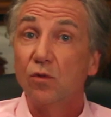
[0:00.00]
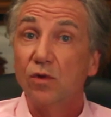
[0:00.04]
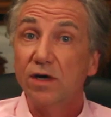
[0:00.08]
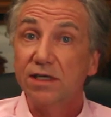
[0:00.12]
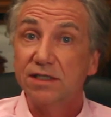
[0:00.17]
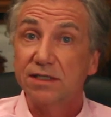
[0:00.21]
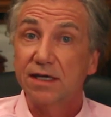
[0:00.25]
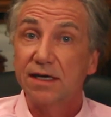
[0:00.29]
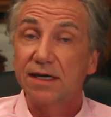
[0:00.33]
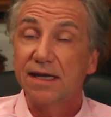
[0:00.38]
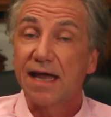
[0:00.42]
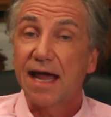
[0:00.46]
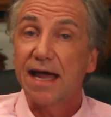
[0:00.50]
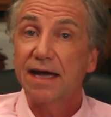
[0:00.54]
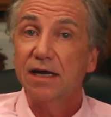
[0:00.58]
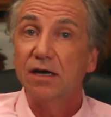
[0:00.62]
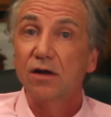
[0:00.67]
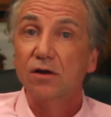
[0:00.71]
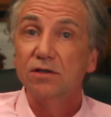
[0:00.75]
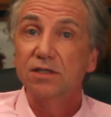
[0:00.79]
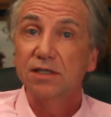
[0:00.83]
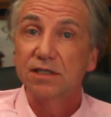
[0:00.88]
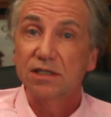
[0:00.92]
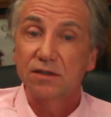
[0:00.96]
recent
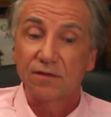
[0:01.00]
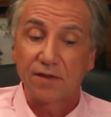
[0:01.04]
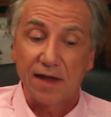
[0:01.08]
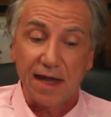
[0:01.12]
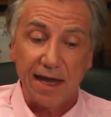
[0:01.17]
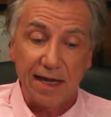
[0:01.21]
diagnosis of